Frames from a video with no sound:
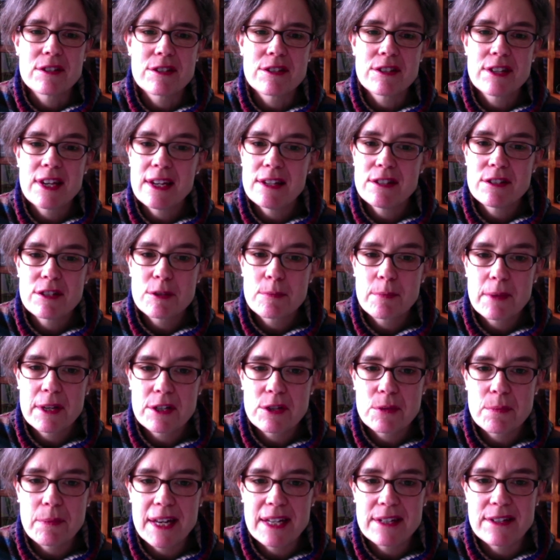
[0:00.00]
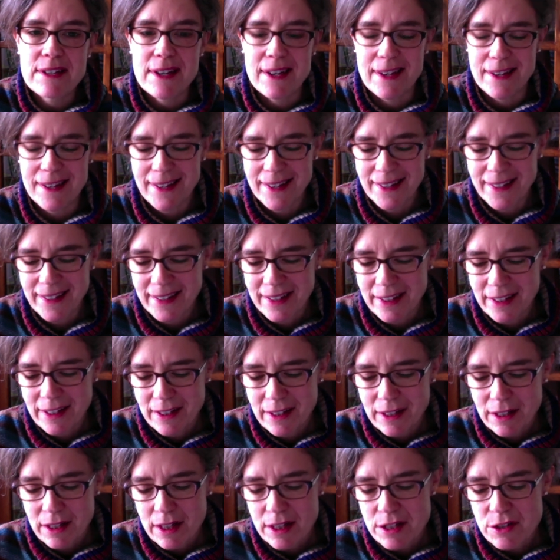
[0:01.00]
tastes much better,
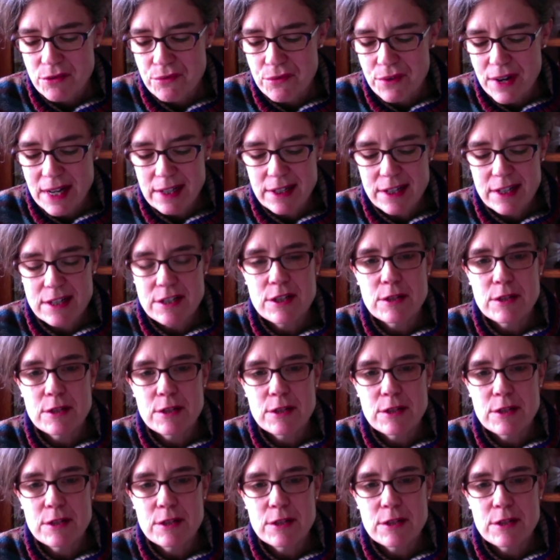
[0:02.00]
and a friendly